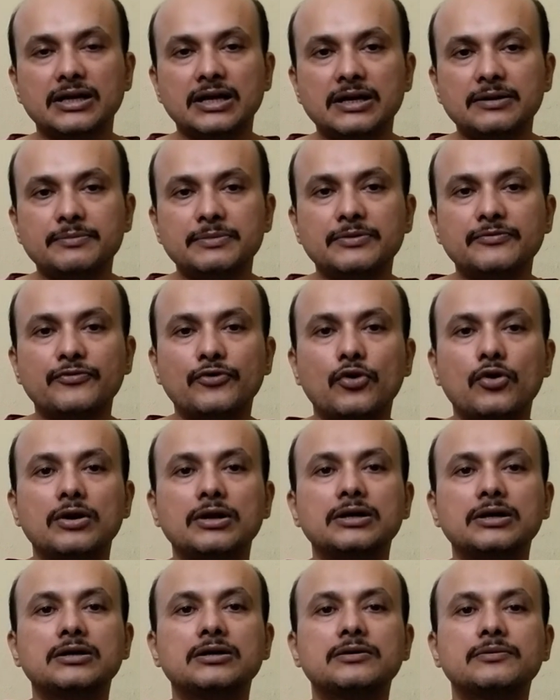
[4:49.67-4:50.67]
The rain had
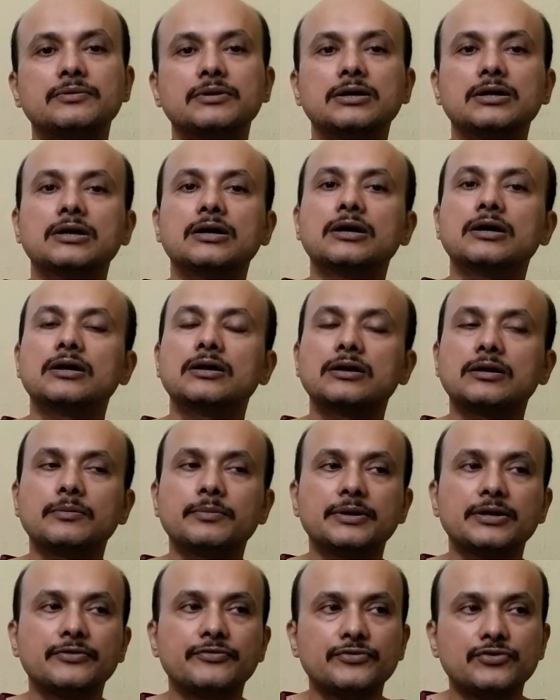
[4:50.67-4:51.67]
been falling in
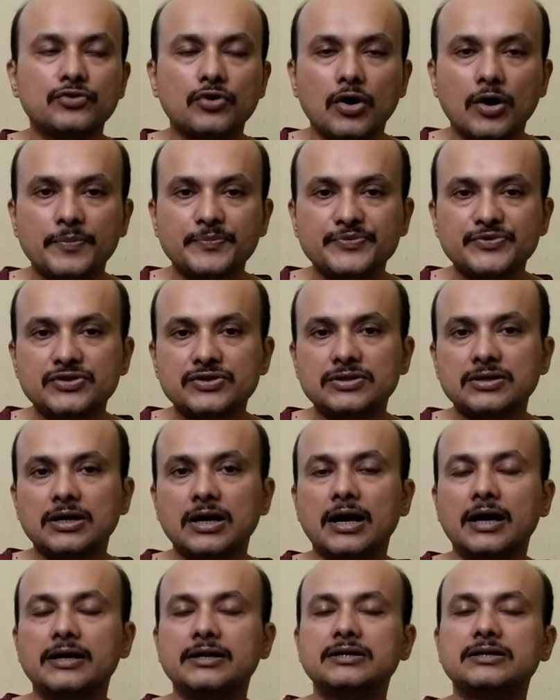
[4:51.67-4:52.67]
a little bit of
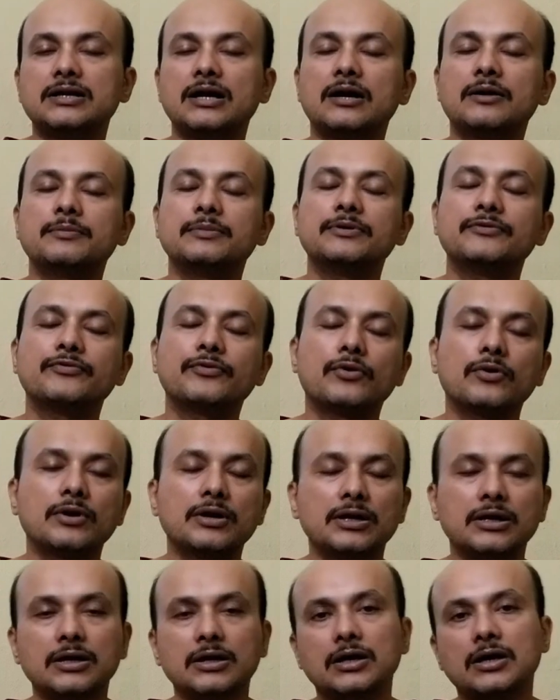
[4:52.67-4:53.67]
drops, and it had
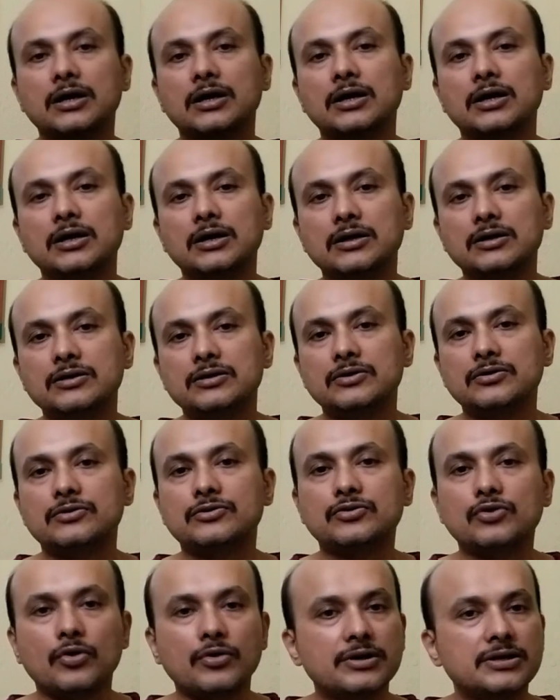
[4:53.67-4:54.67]
been falling
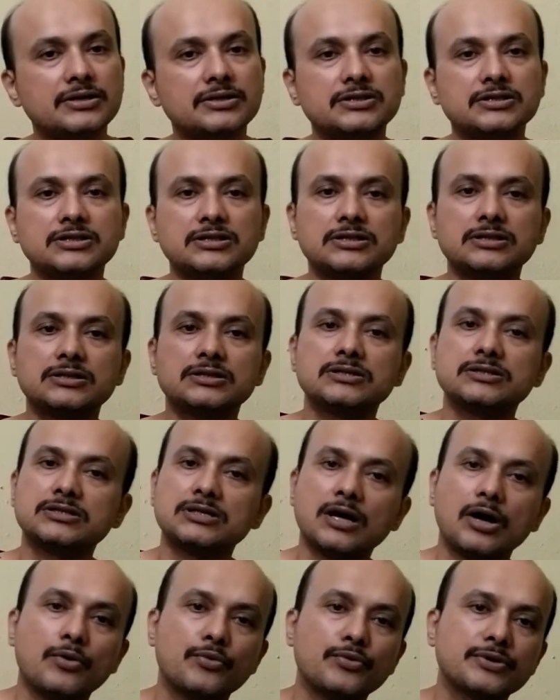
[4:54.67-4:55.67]
in
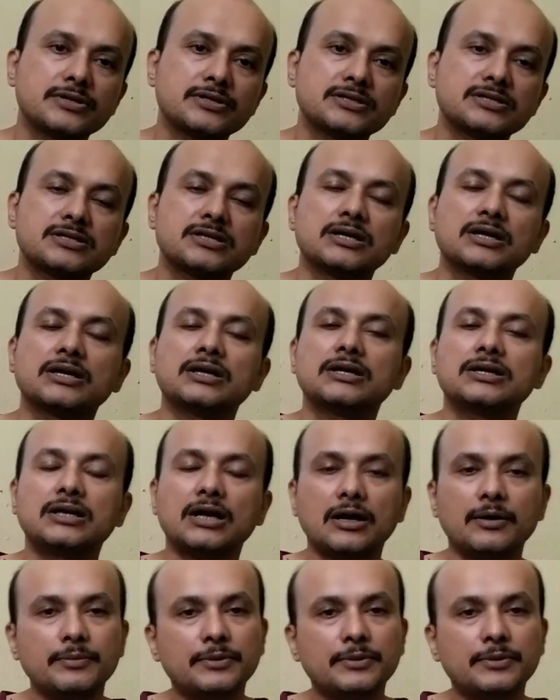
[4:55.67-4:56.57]
torrential showers.